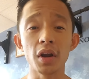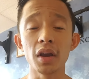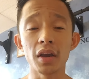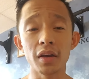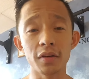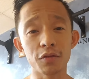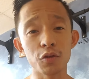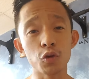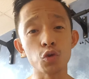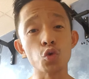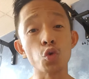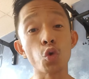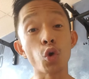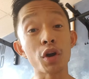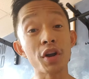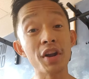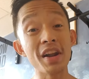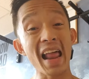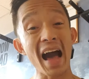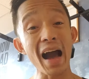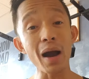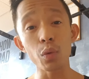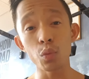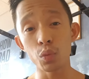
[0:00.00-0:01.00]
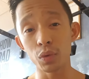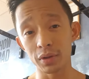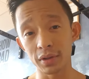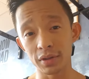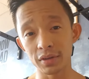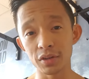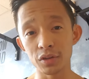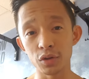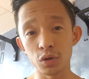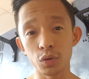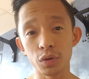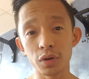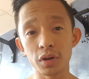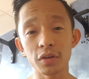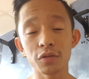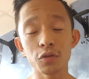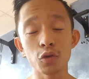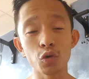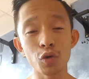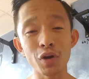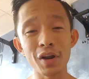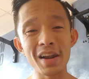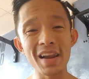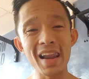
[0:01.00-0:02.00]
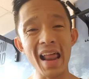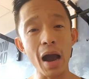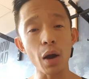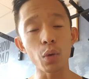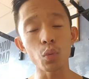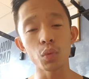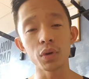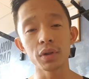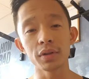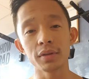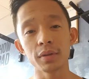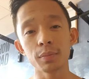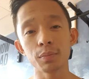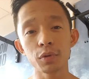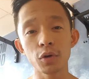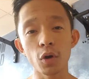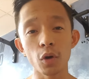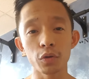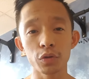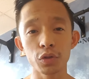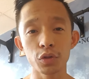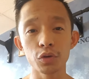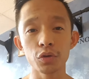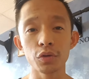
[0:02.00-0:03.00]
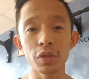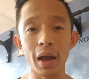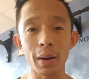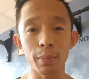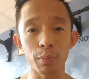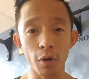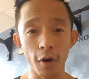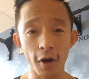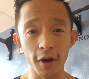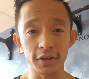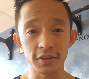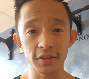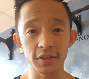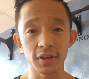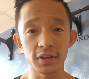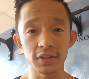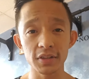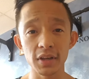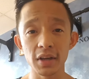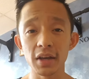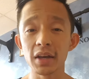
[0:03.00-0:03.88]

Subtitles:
If you are not willing to do it, if you're not willing to go through that process,